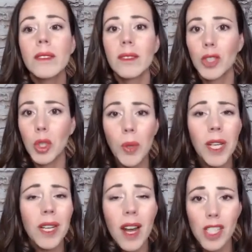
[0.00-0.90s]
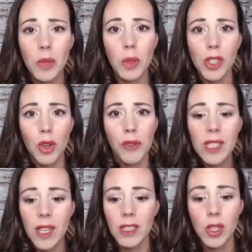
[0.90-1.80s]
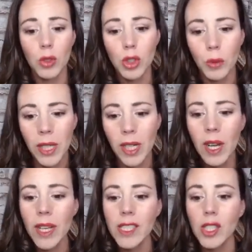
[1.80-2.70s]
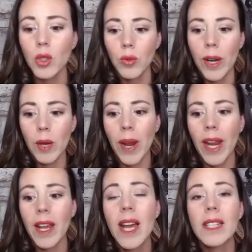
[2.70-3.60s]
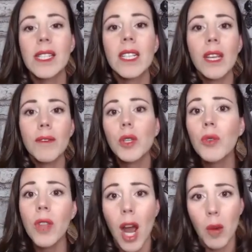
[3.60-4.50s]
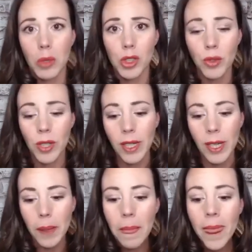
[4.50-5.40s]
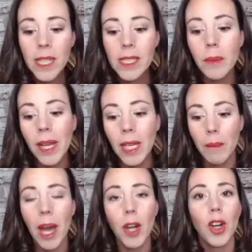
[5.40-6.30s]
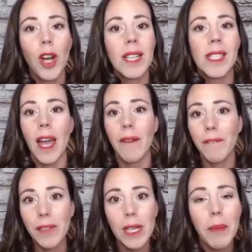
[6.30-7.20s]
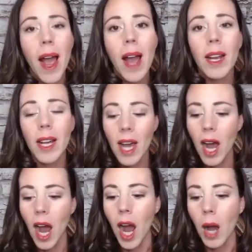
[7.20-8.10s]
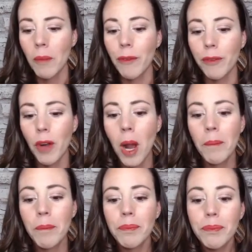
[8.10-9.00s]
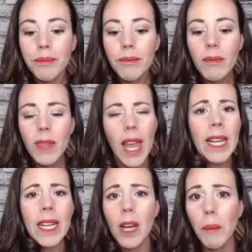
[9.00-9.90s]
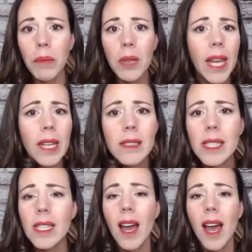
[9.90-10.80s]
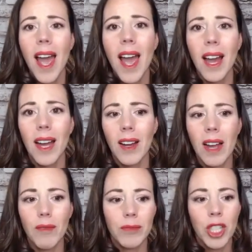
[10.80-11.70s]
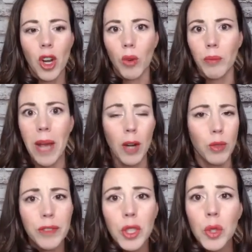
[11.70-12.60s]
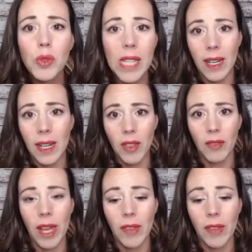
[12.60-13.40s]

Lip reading: doing customer service on social media is a great way to give you the opportunity to make it better and to get feedback from any complaints, bad reviews, anything like